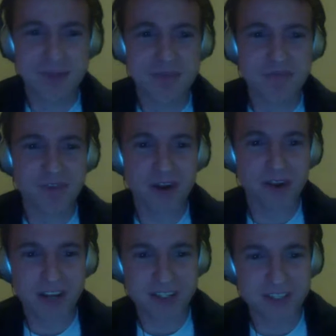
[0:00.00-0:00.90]

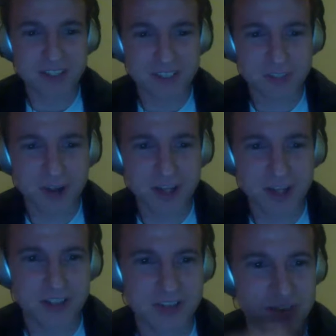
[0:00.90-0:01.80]
very
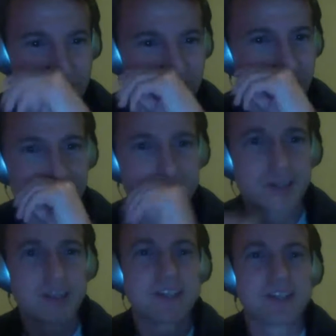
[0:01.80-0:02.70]
strange to me
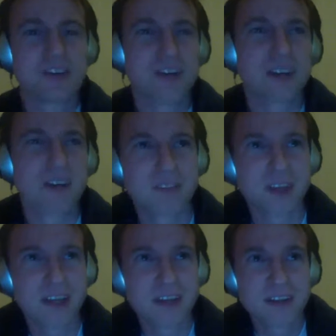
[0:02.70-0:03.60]
considering
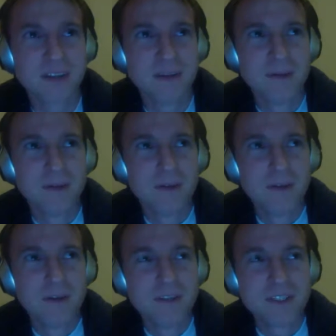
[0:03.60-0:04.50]
like
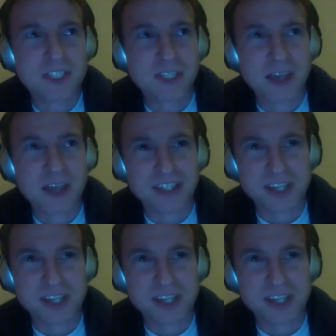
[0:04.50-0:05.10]
she had just